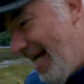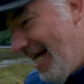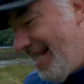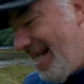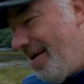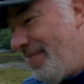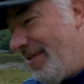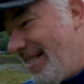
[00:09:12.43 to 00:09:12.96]

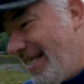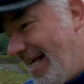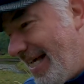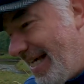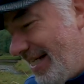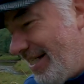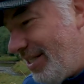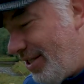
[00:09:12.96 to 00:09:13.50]
and that'll be
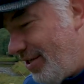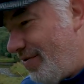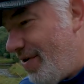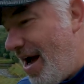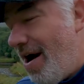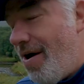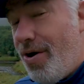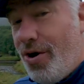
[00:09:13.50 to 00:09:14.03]
taken to
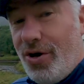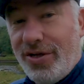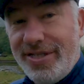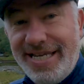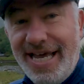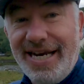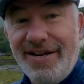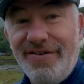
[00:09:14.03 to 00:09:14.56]
our
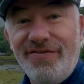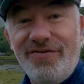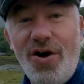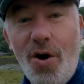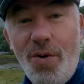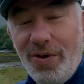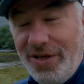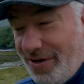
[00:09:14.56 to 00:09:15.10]
hotel in
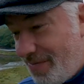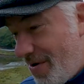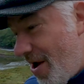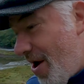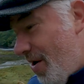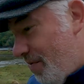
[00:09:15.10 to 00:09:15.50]
Fort William,